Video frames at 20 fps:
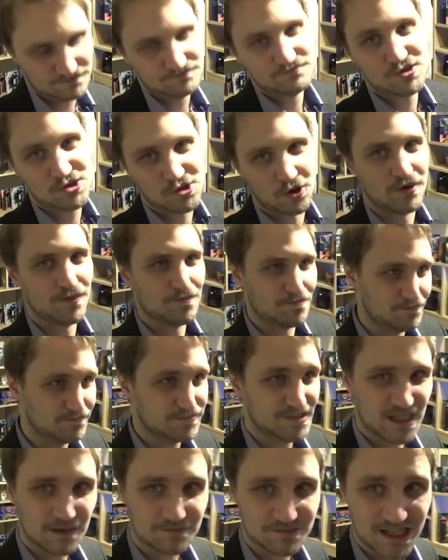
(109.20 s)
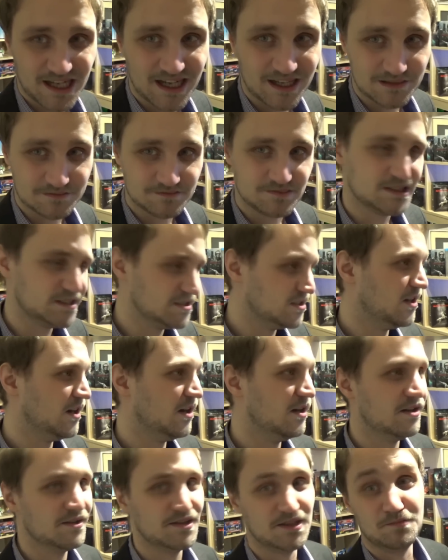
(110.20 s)
Sure, sometimes
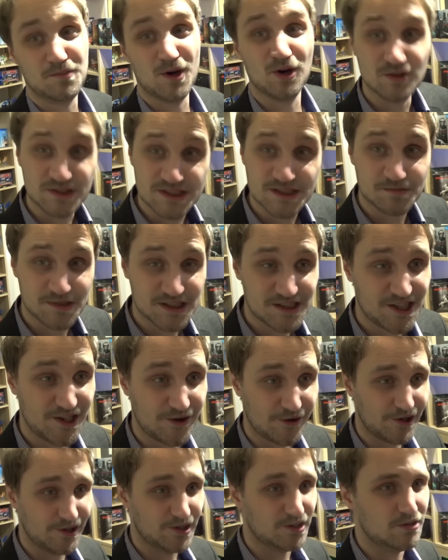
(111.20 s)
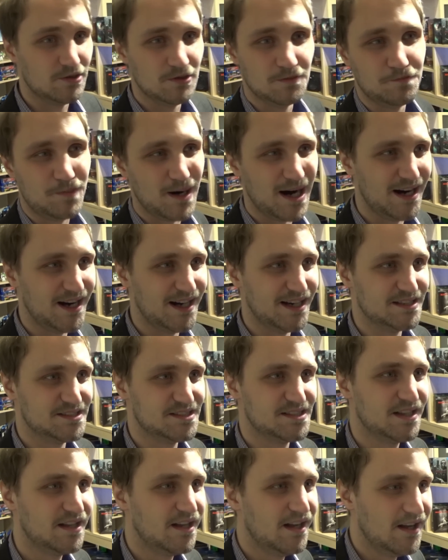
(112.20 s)
the bonus material,
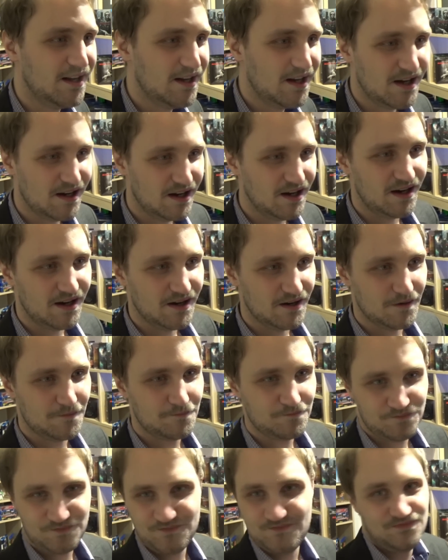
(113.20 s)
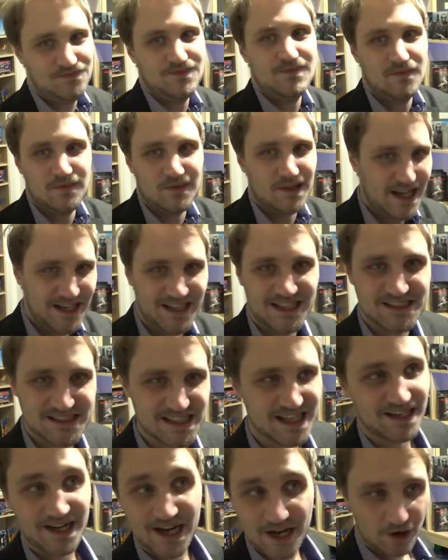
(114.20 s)
but like I
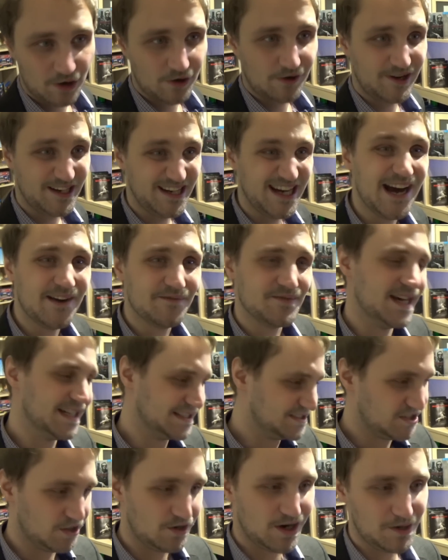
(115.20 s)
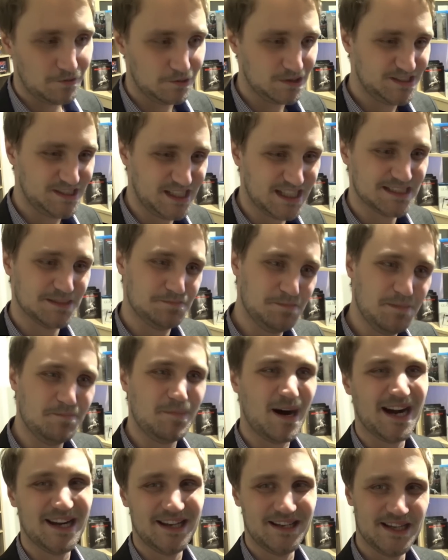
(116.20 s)
said, I already have that, so I would just be
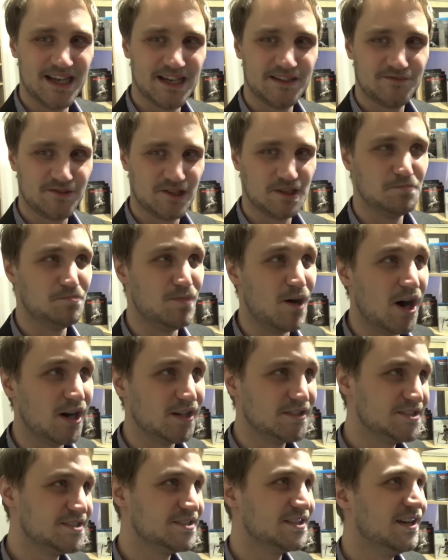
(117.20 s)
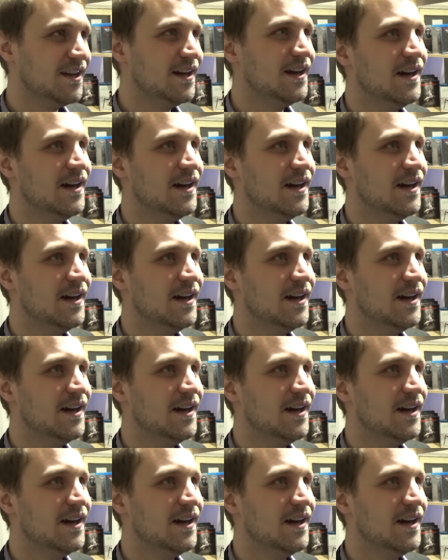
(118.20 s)
buying that for the box.